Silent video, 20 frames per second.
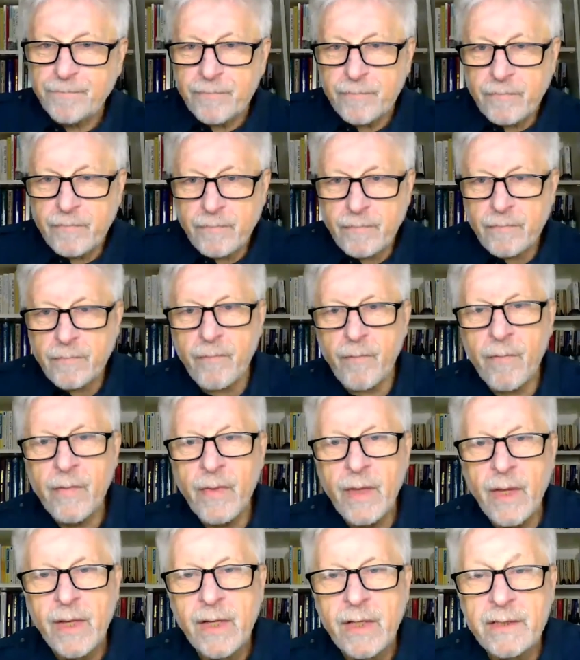This means
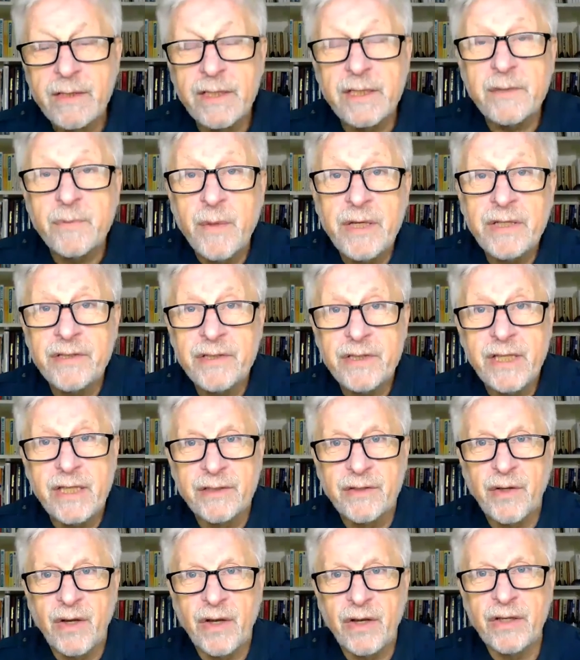that any
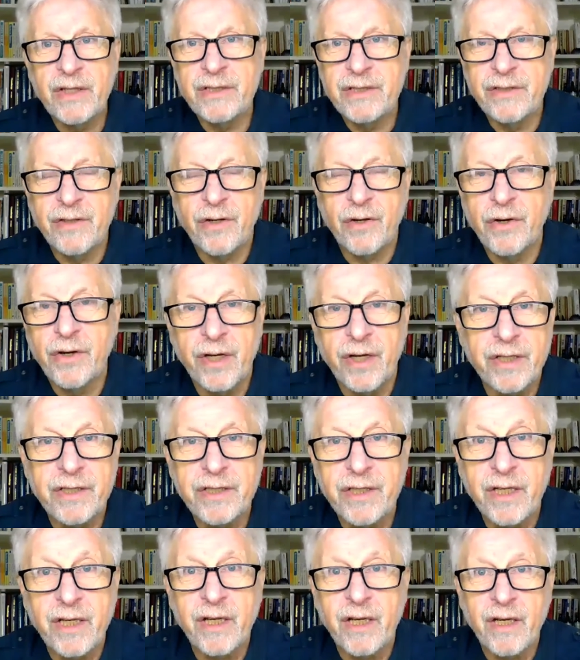circulating
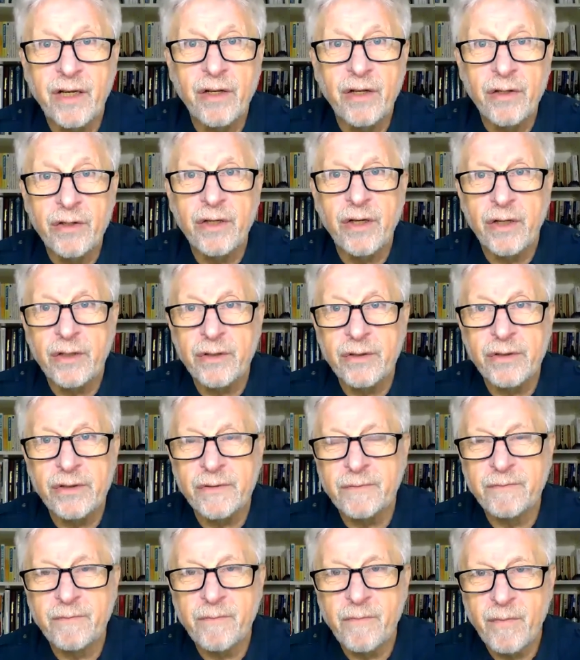glucose will
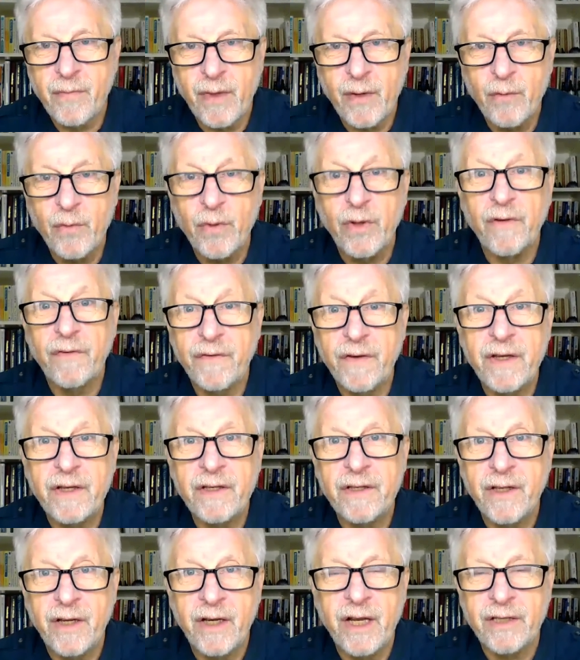feed the cancer cell
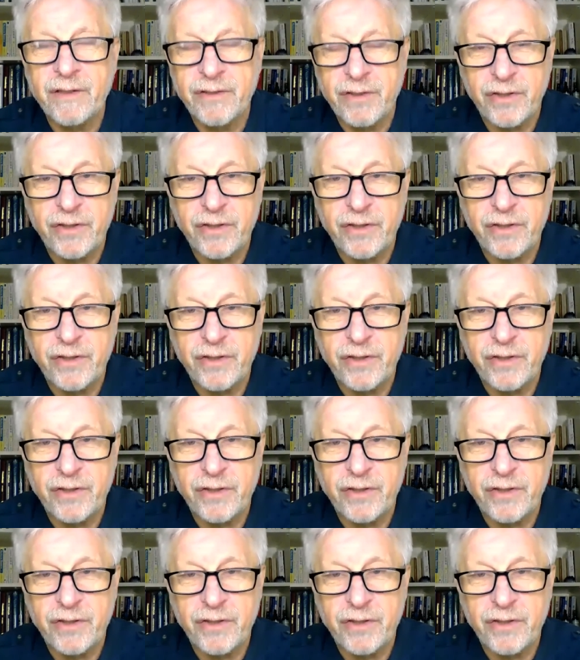first.